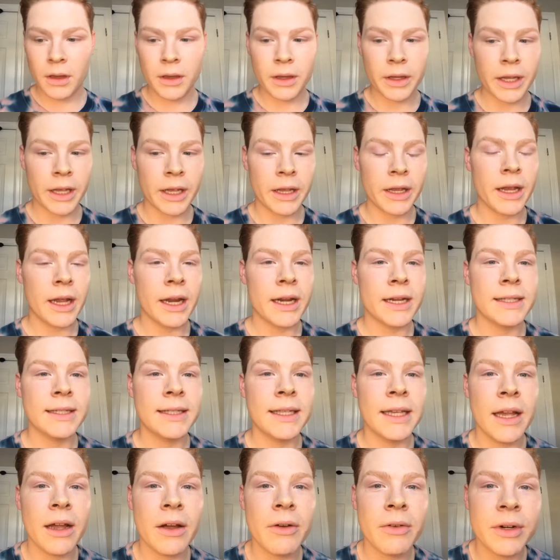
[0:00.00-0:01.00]
You can kind of
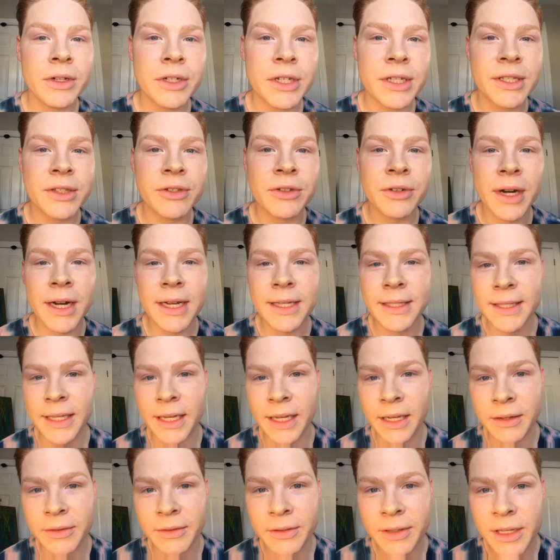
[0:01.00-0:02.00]
see how we're just
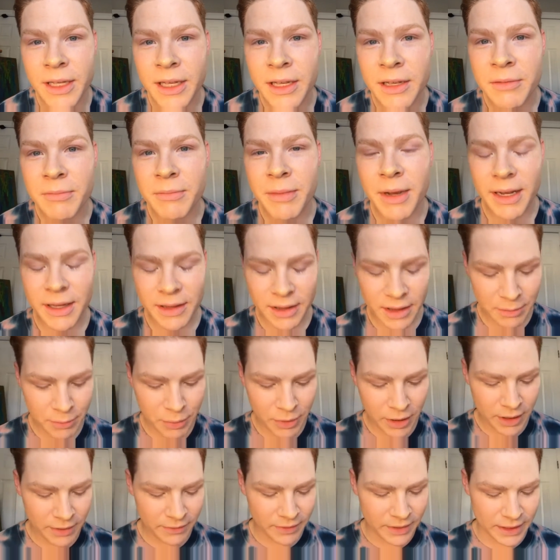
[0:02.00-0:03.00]
tracing. But the
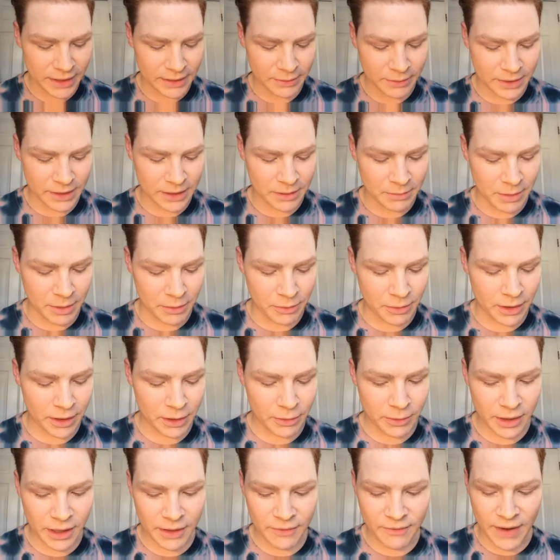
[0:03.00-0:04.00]
point of this was to be
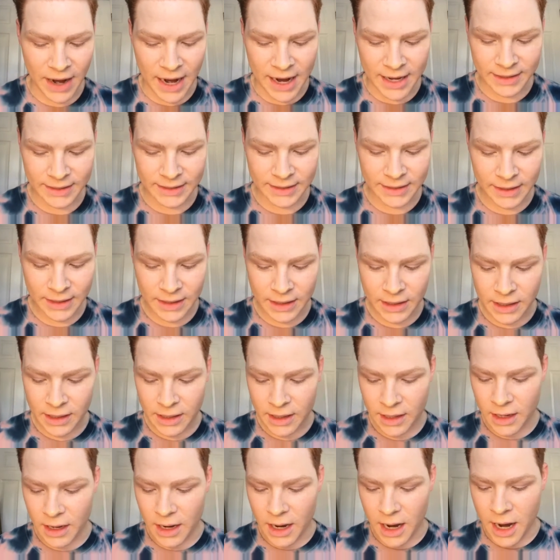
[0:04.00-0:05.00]
really, really fast.
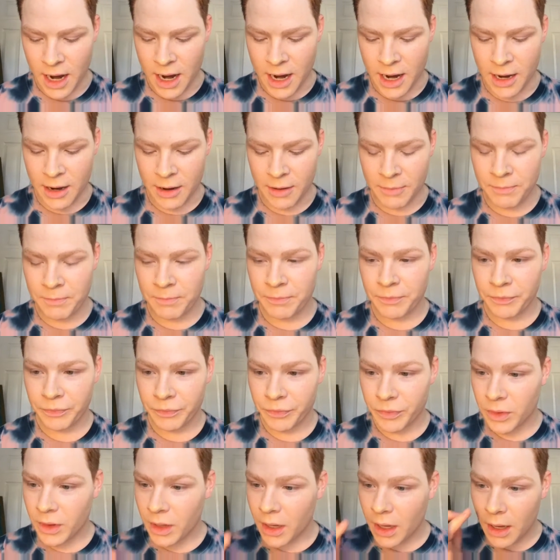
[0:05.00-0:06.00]
And
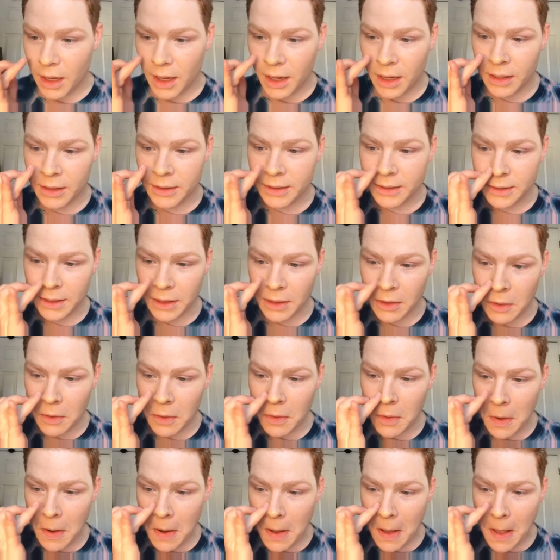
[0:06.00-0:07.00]

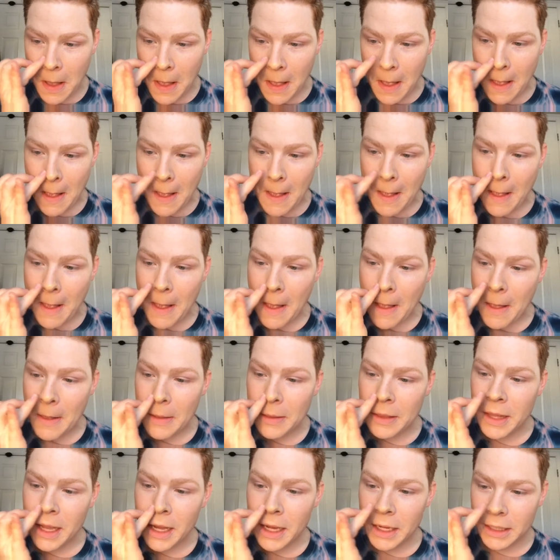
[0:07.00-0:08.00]
so
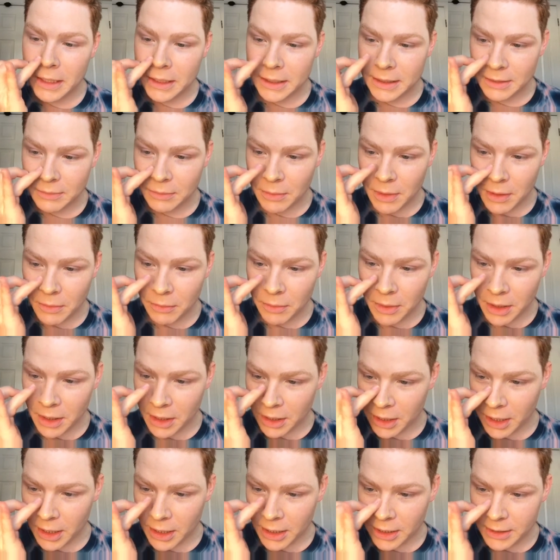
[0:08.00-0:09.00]
that is what we
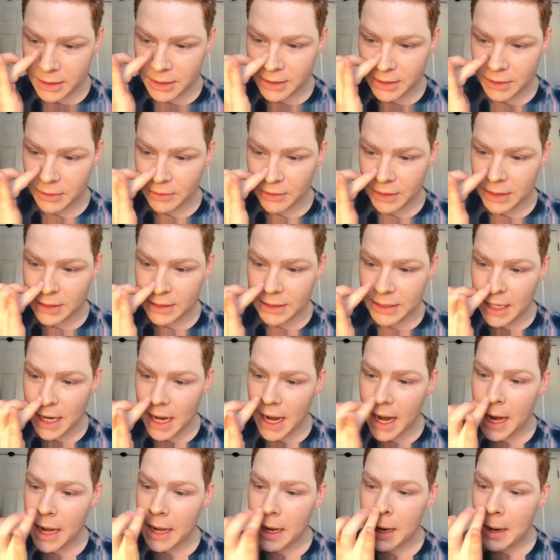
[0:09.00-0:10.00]
are gonna do
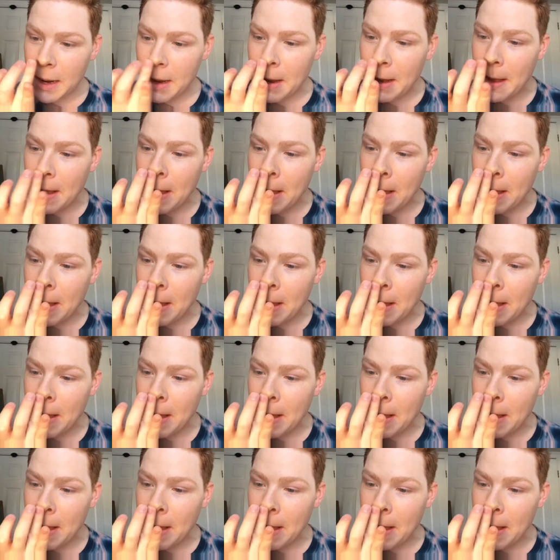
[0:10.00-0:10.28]
today.